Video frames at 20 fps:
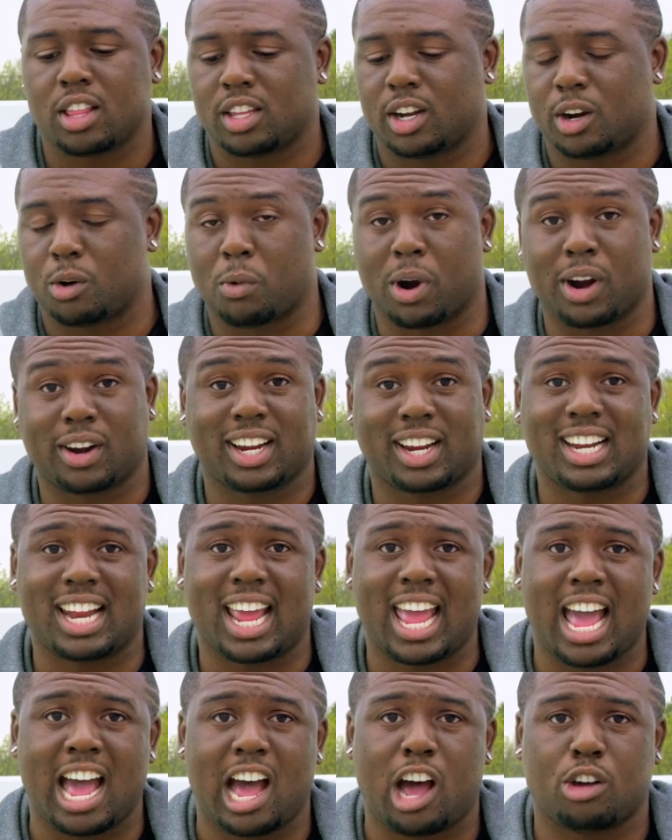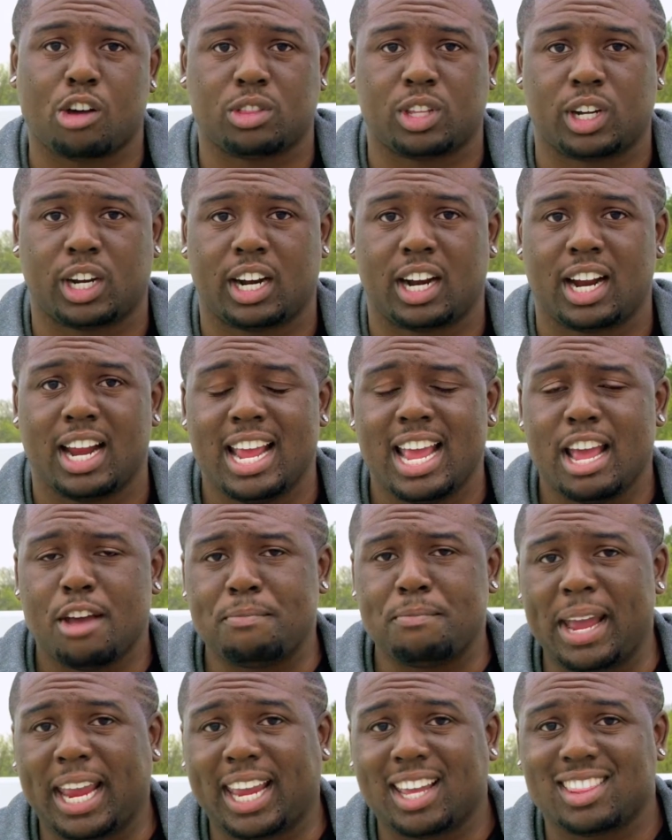they're working out, they're
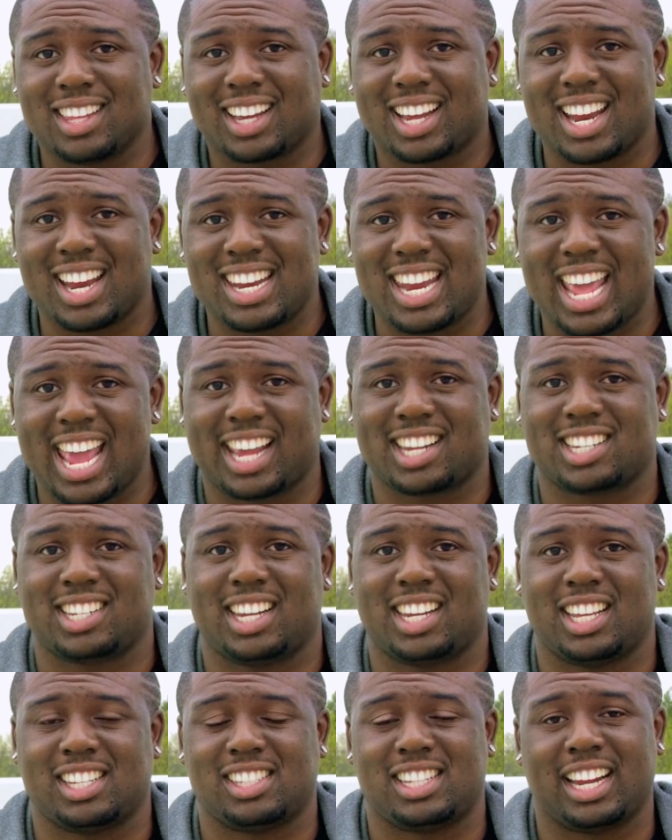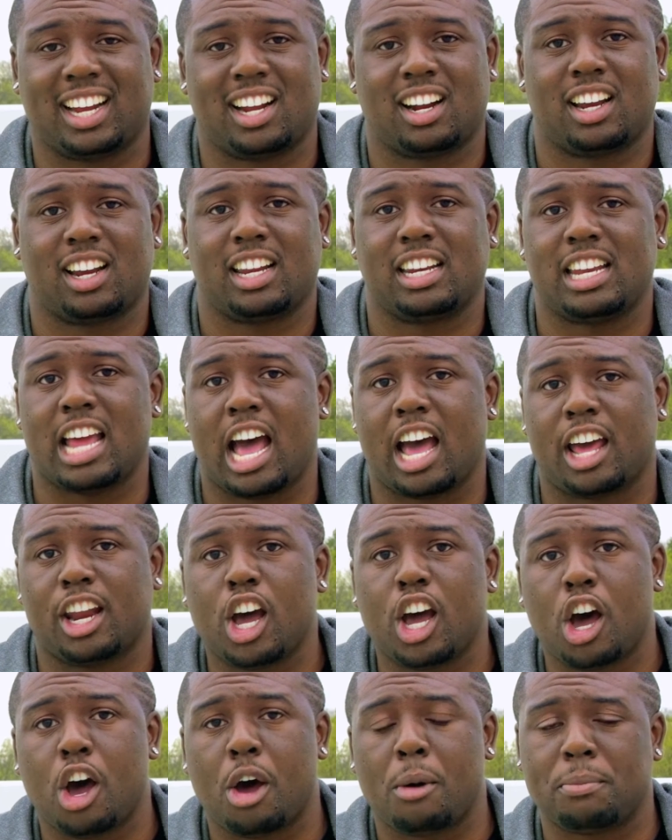making the connections, they're getting dyed
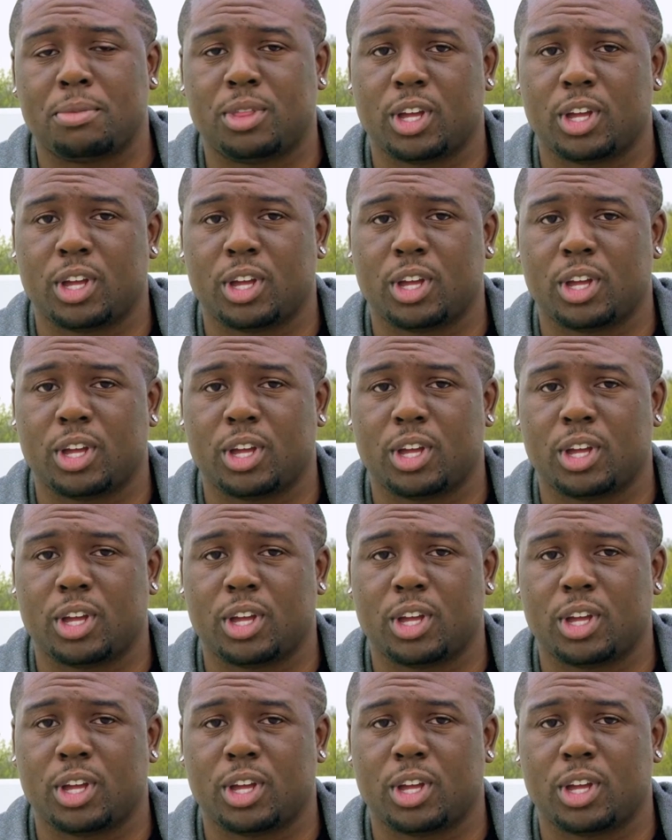up,